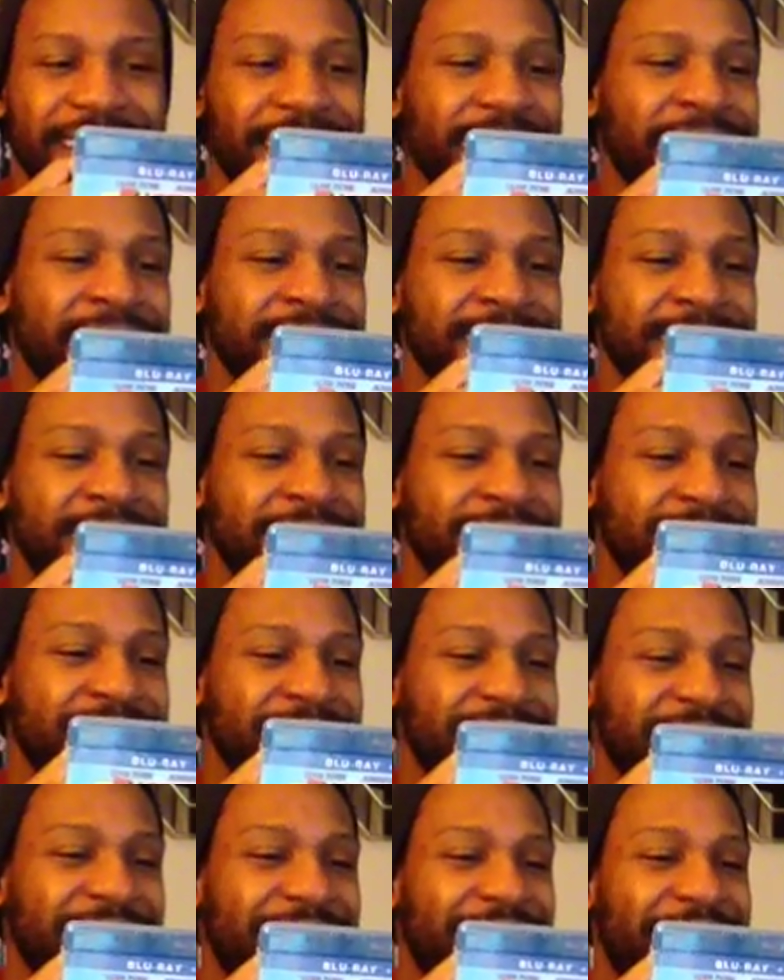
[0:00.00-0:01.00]

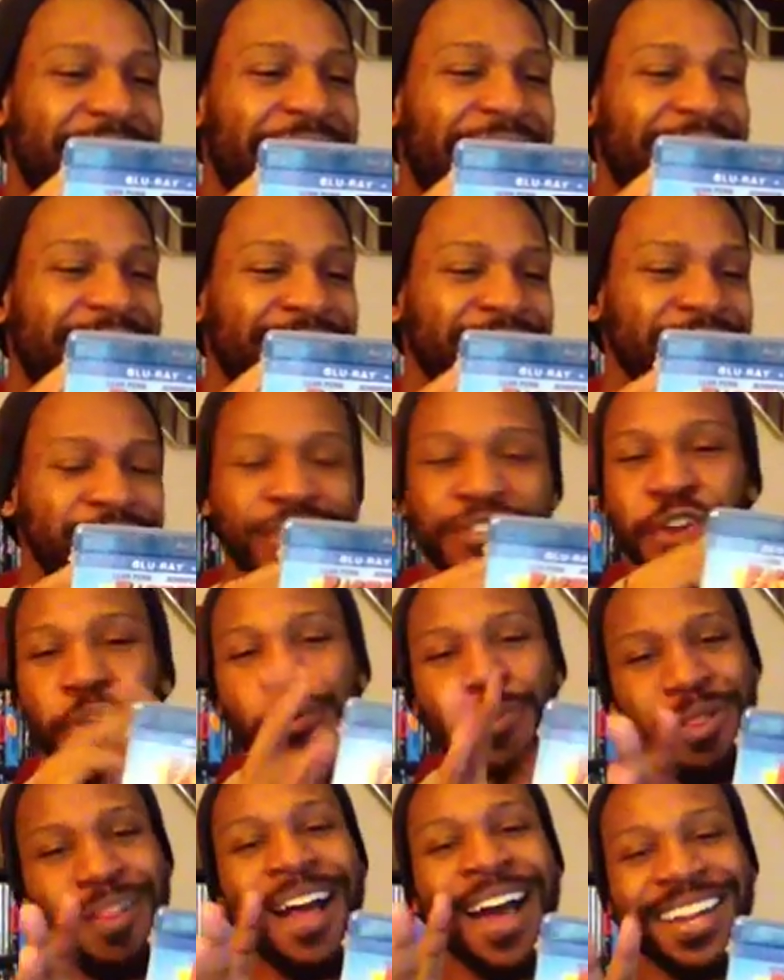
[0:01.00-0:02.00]
There's no
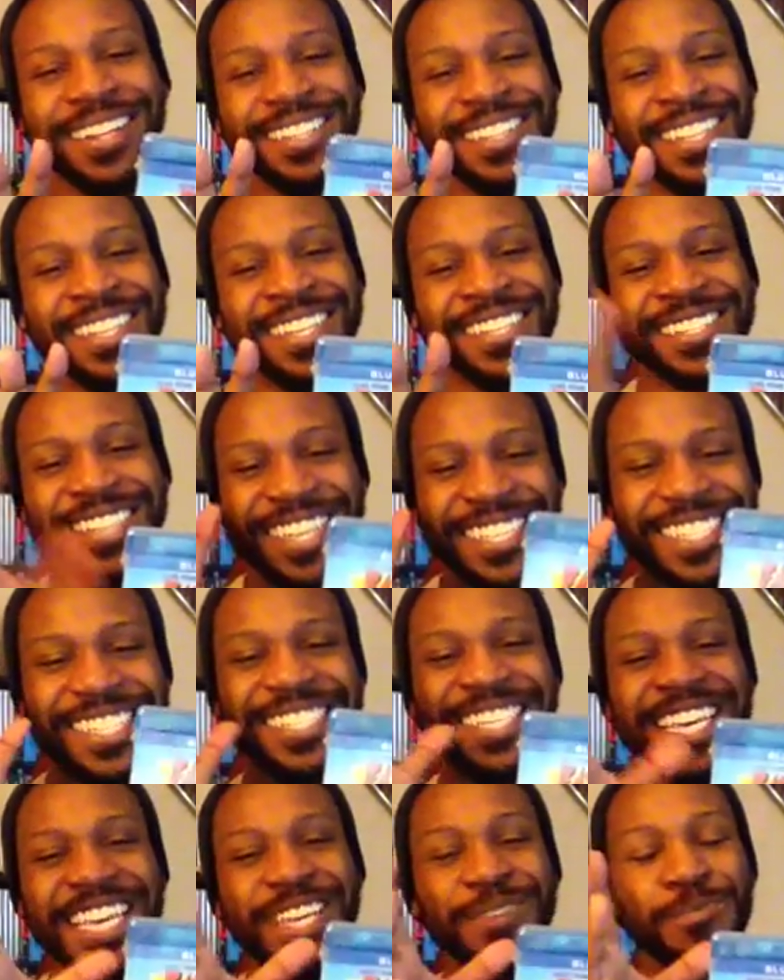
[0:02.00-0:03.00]
plot to this. It's a
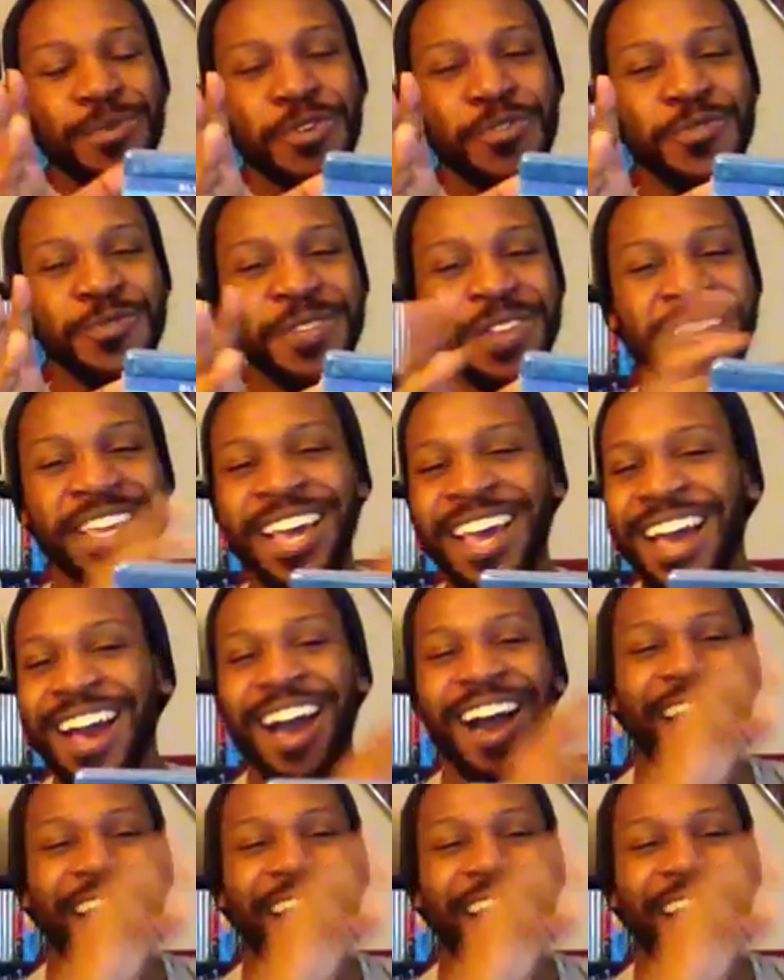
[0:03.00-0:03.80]
teen movie.